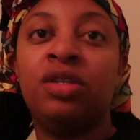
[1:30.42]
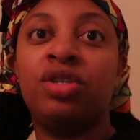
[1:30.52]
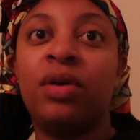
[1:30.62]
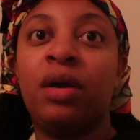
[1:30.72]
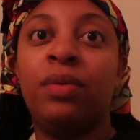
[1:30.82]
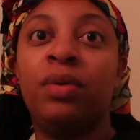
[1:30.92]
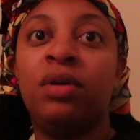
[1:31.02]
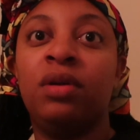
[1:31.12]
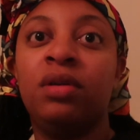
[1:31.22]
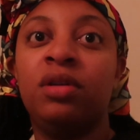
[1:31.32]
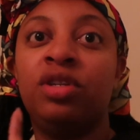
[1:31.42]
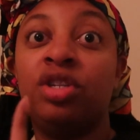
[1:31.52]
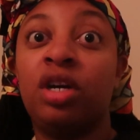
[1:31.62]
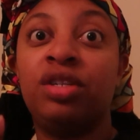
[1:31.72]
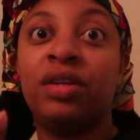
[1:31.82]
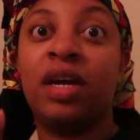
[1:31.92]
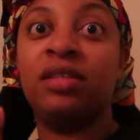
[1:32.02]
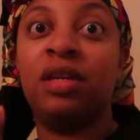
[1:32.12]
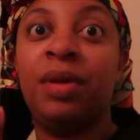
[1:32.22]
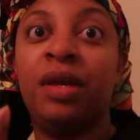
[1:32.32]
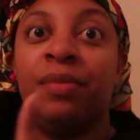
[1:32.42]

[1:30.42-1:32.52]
So I will talk to you guys in a bit.